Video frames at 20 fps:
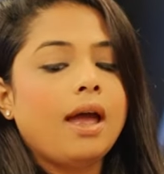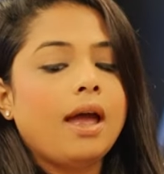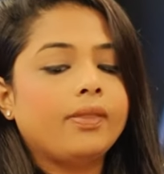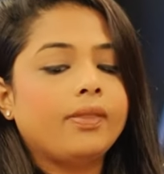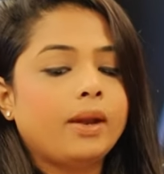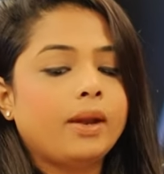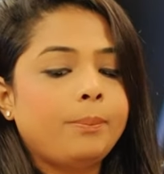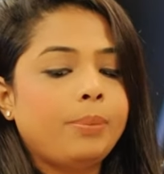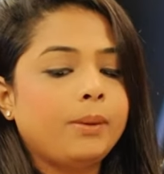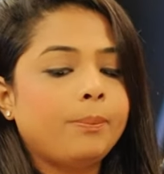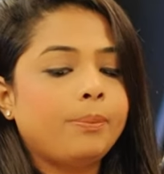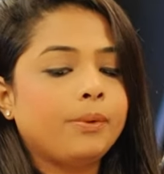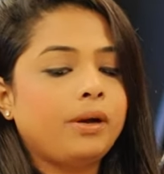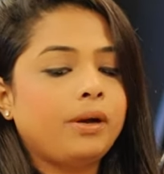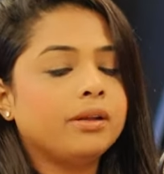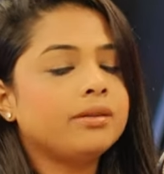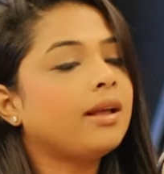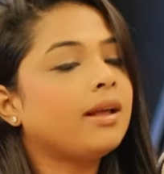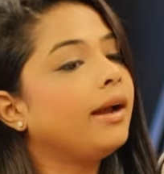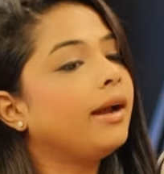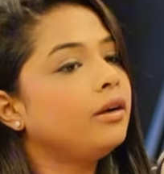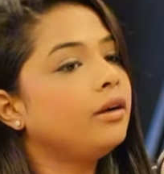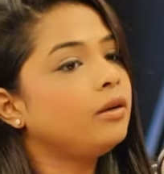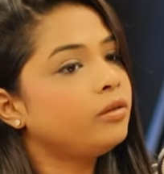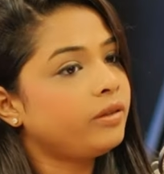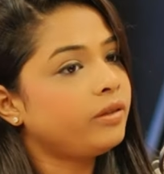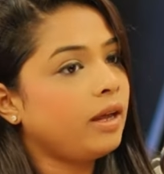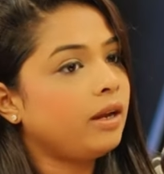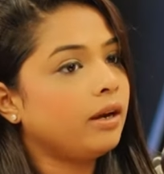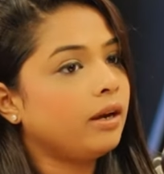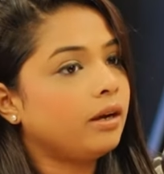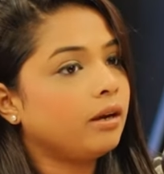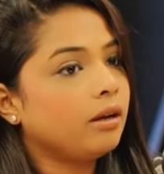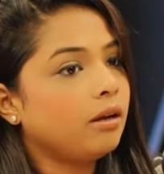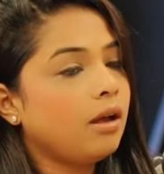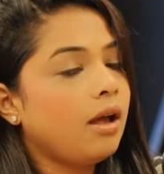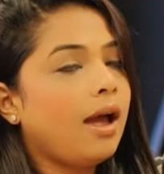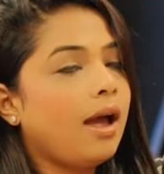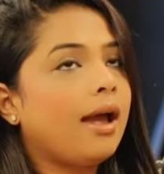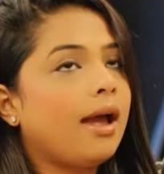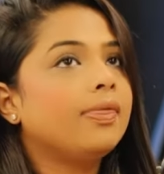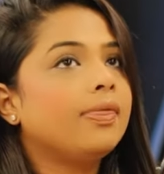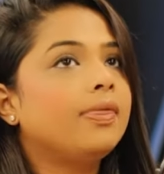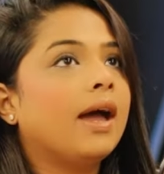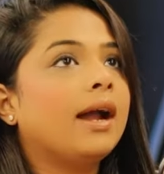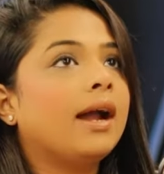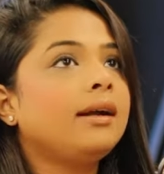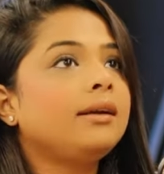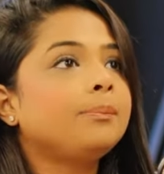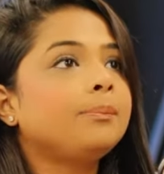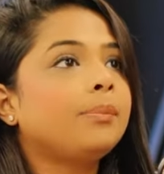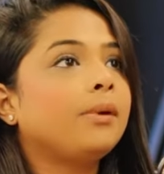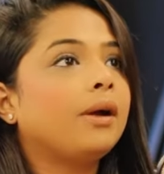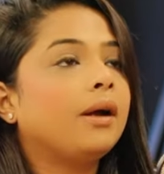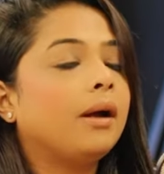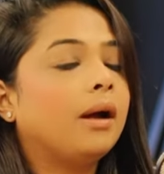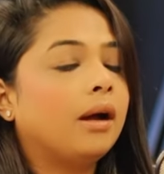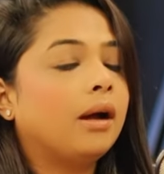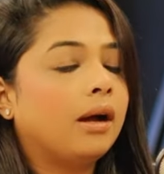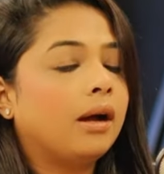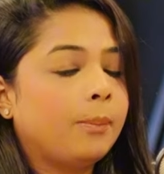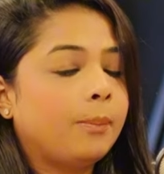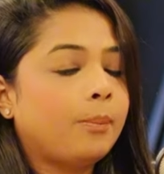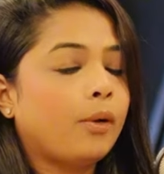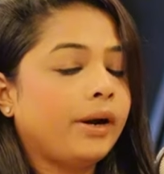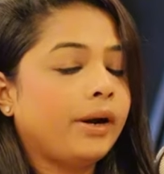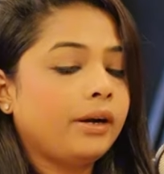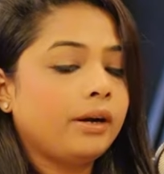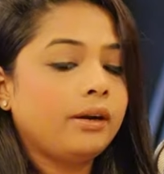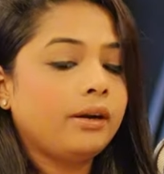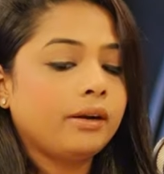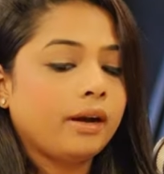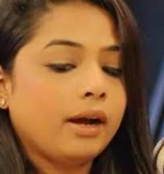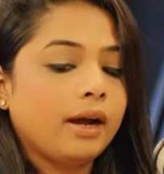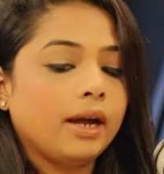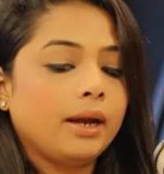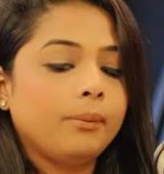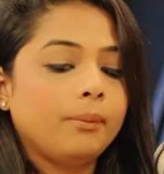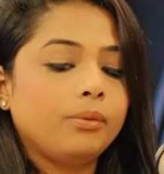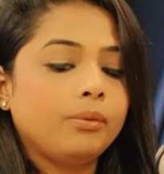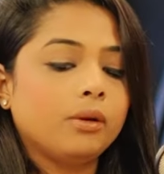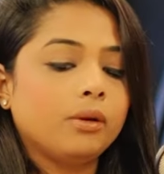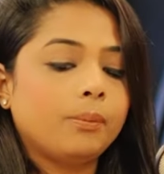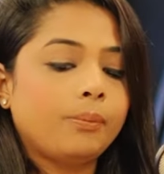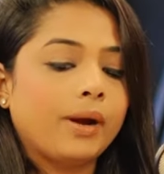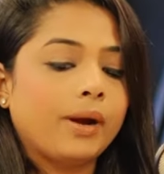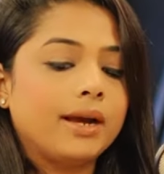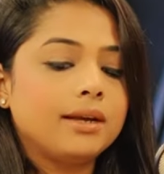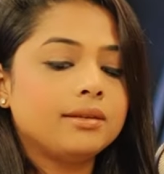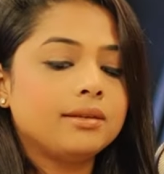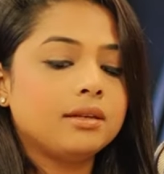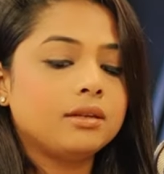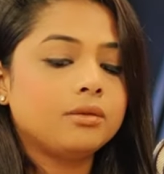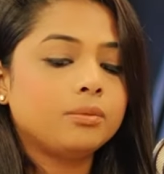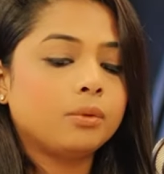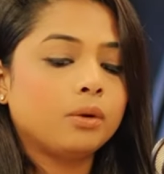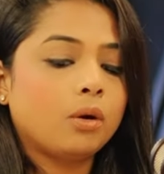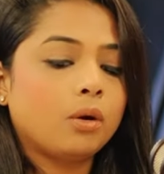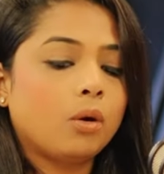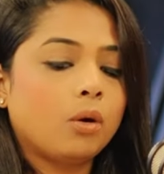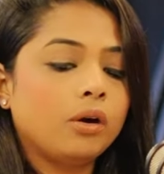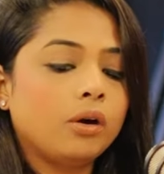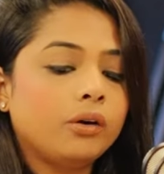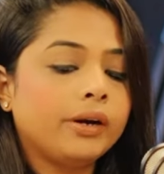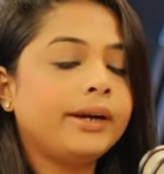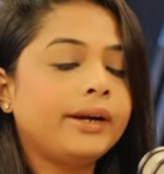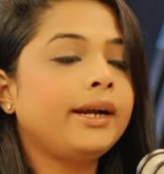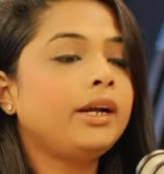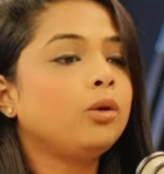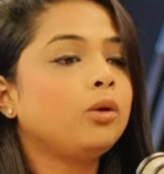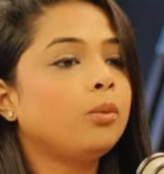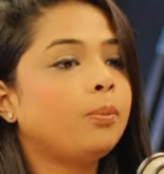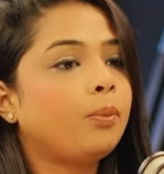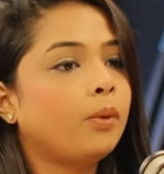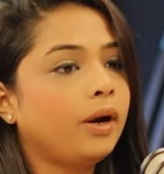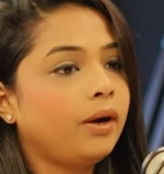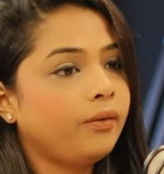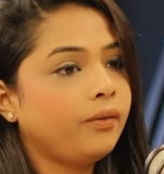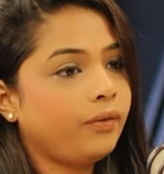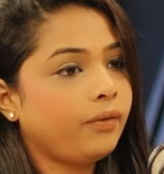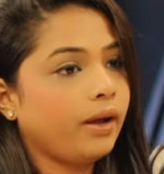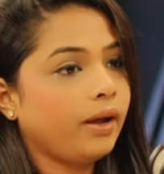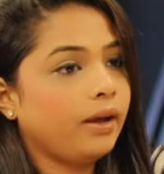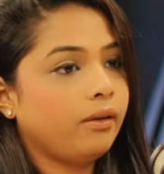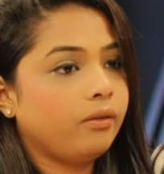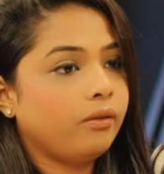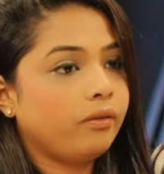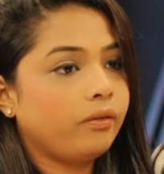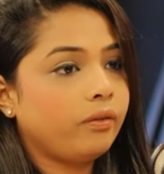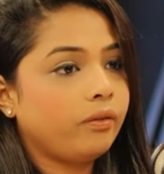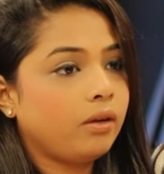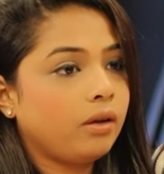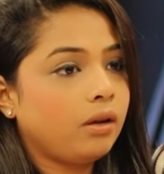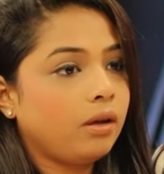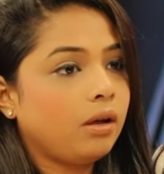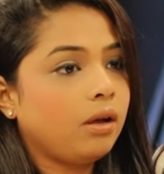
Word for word: and then people decided to sell it at that uh, point in time the prices were already 2.5